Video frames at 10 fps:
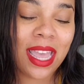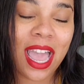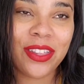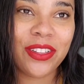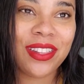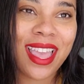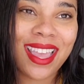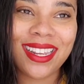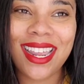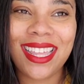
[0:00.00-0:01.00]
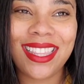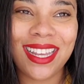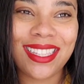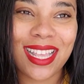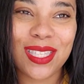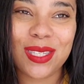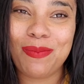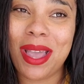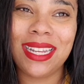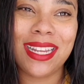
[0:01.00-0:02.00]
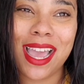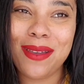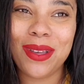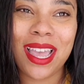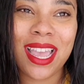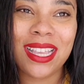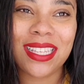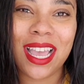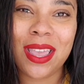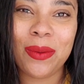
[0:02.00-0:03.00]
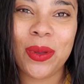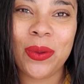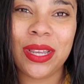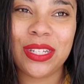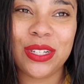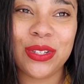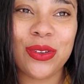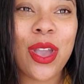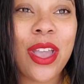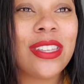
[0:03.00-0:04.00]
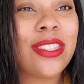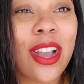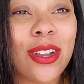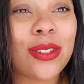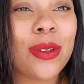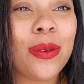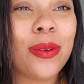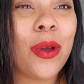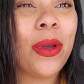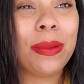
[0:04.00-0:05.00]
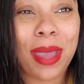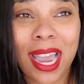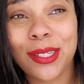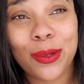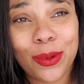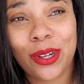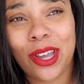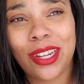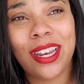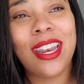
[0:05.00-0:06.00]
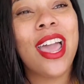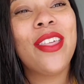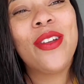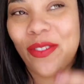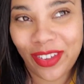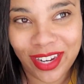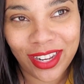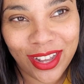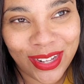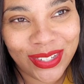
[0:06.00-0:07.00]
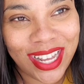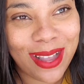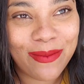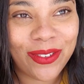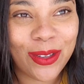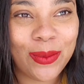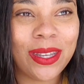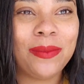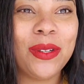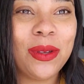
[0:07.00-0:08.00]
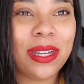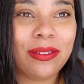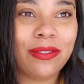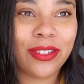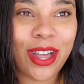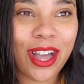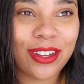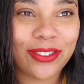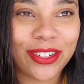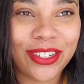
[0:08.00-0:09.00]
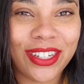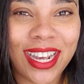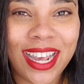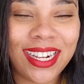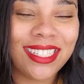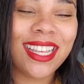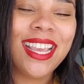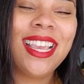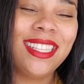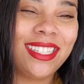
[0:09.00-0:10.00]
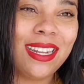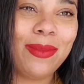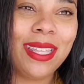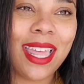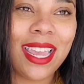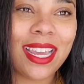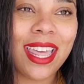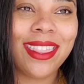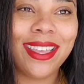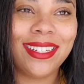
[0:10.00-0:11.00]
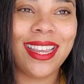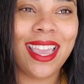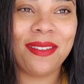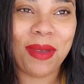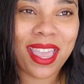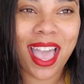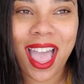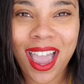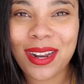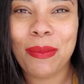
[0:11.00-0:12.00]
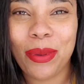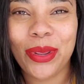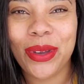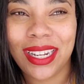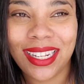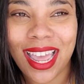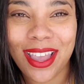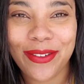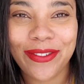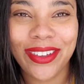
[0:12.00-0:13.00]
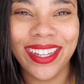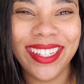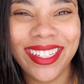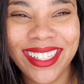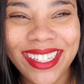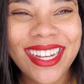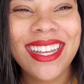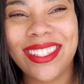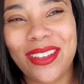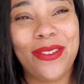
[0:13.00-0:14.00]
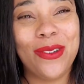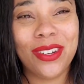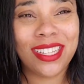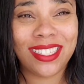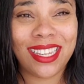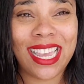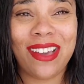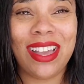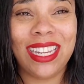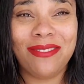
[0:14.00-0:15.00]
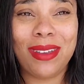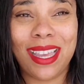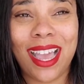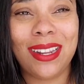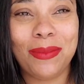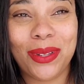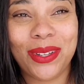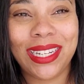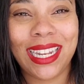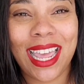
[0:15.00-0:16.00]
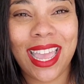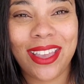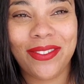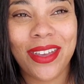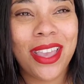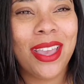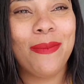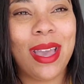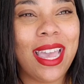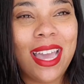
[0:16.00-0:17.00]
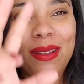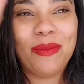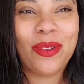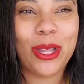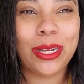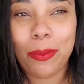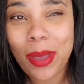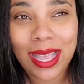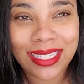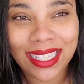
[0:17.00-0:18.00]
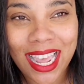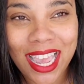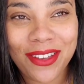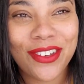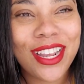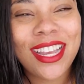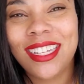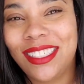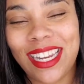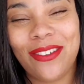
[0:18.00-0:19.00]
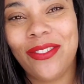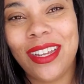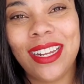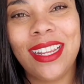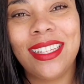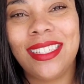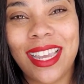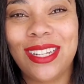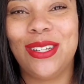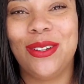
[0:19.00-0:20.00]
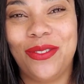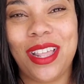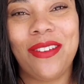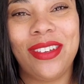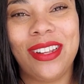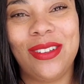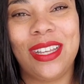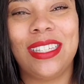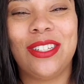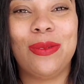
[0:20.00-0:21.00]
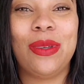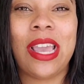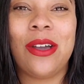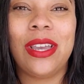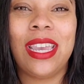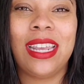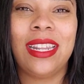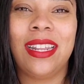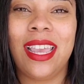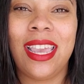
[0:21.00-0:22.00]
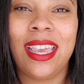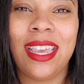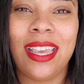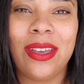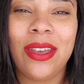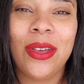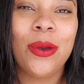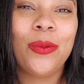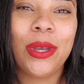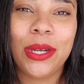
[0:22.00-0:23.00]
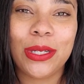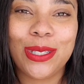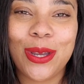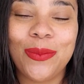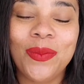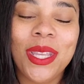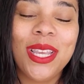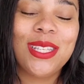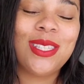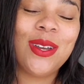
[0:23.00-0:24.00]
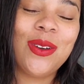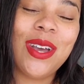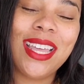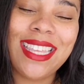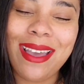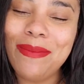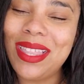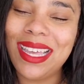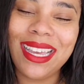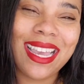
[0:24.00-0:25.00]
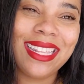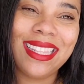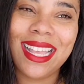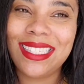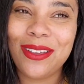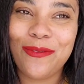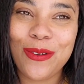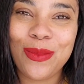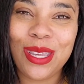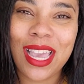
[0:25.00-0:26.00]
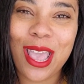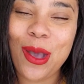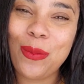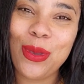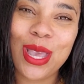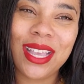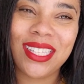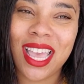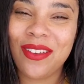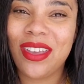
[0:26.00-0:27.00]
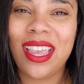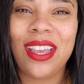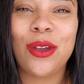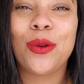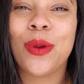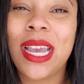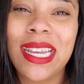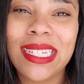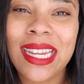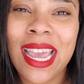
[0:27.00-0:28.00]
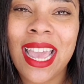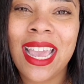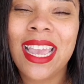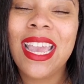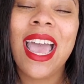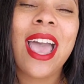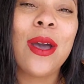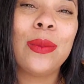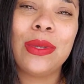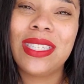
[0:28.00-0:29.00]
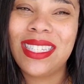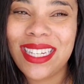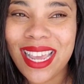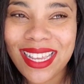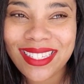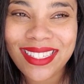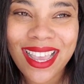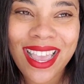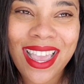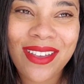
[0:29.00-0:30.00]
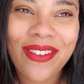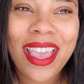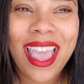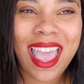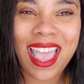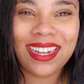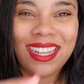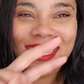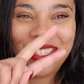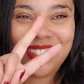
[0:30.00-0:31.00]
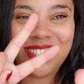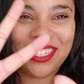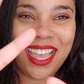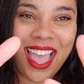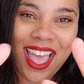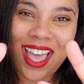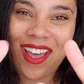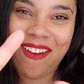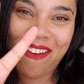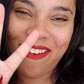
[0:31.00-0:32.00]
Other than that, I think that's my time, guys. I am going to start going back to work on another video I'm filming. I'm doing a vlog for you guys. It's going to be like the day in my unemployed life. So if you want to see how I live my unemployed life, my unemployed best life, definitely stay tuned for that video because it should be out in a week or so. So yeah, again, that's it for me. I hope you guys have a great day. I hope you stay safe, and ciao.